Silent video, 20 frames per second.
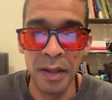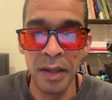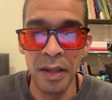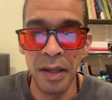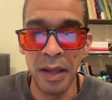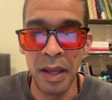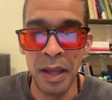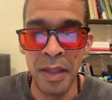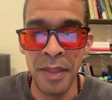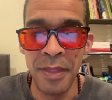
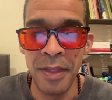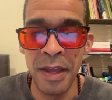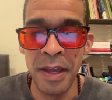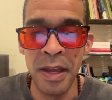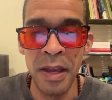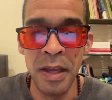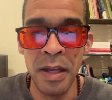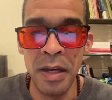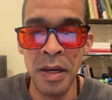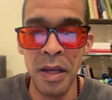And
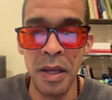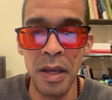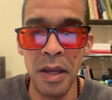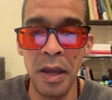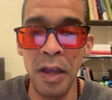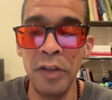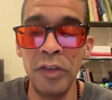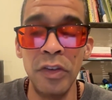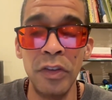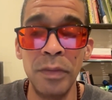then
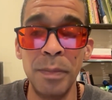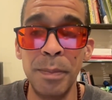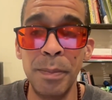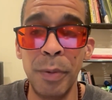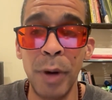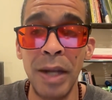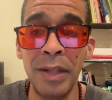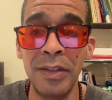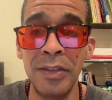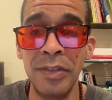just
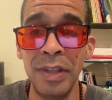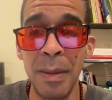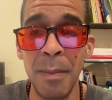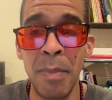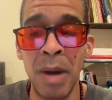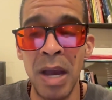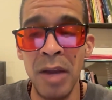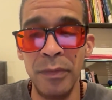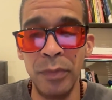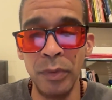practicing
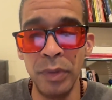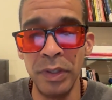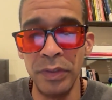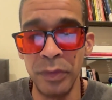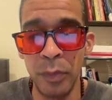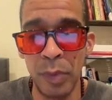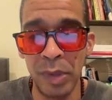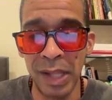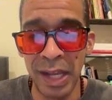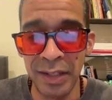mindfulness
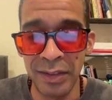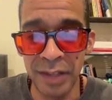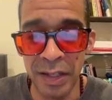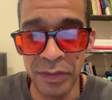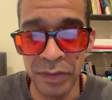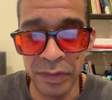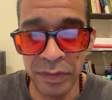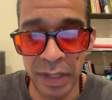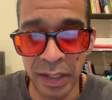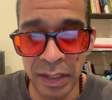and
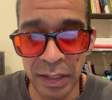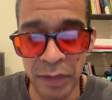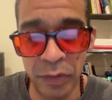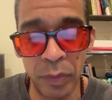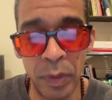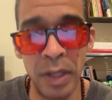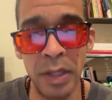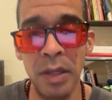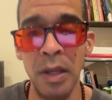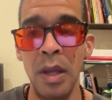relaxation techniques,
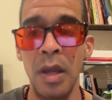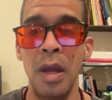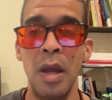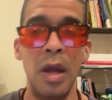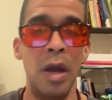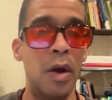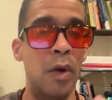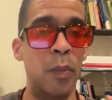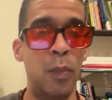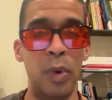right?
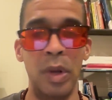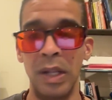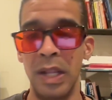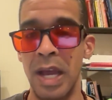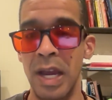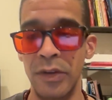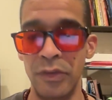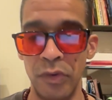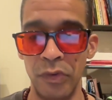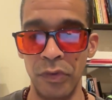
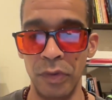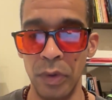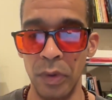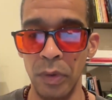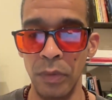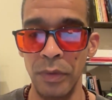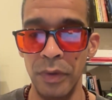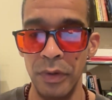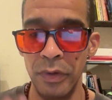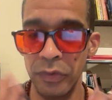Relax your
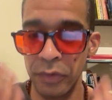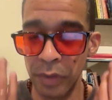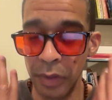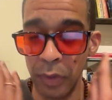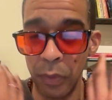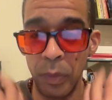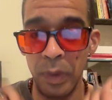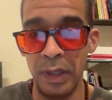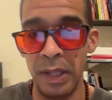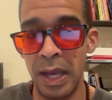shoulders,
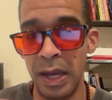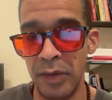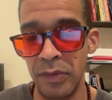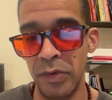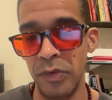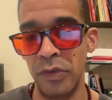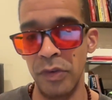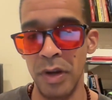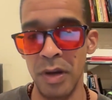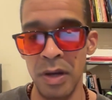relax your
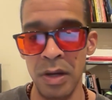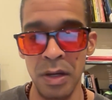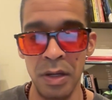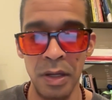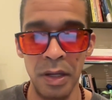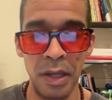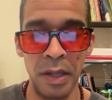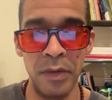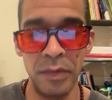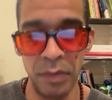jaw
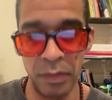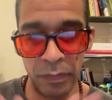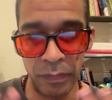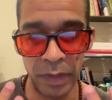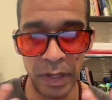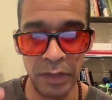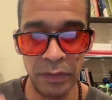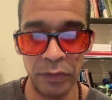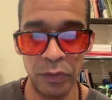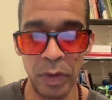and your
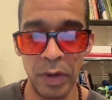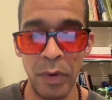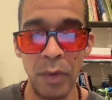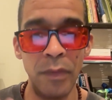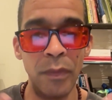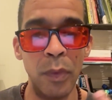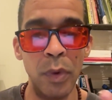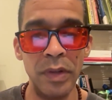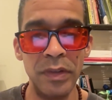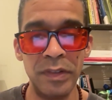face. Try to
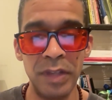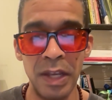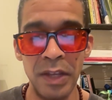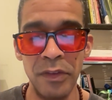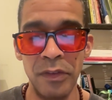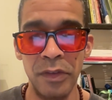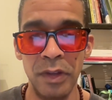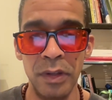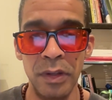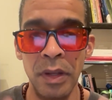avoid
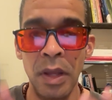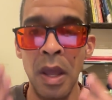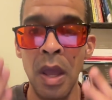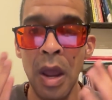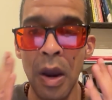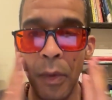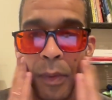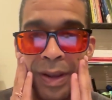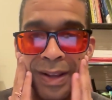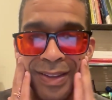tension,
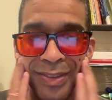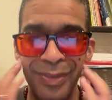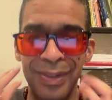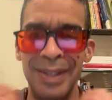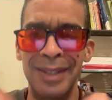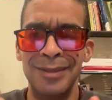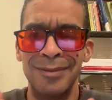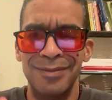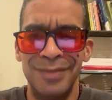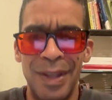right? Because
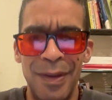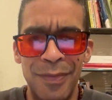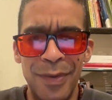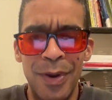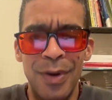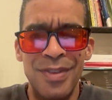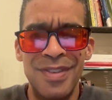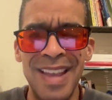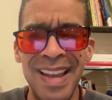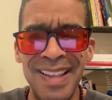if
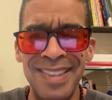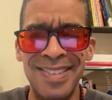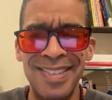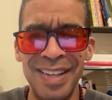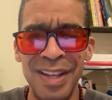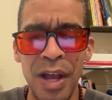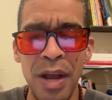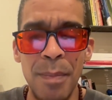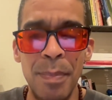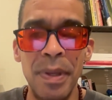you're
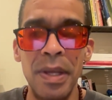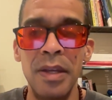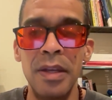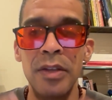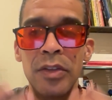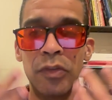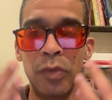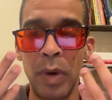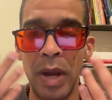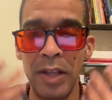tensing up,
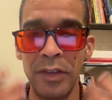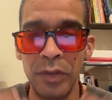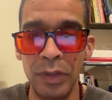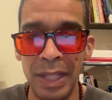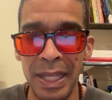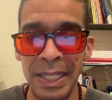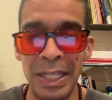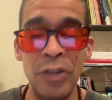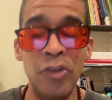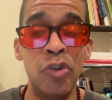try to
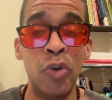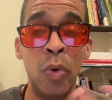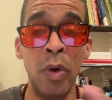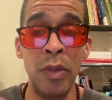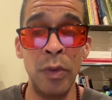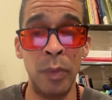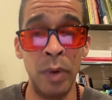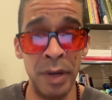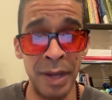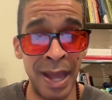enjoy
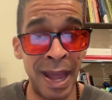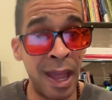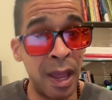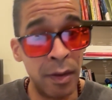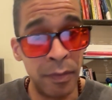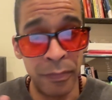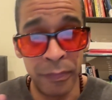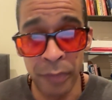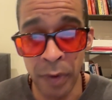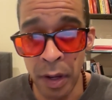the run. Have
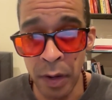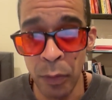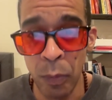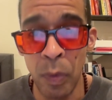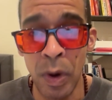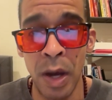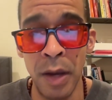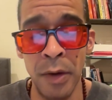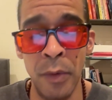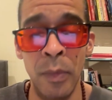fun
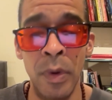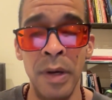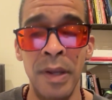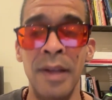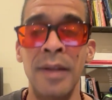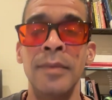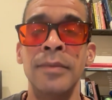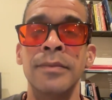while you're running.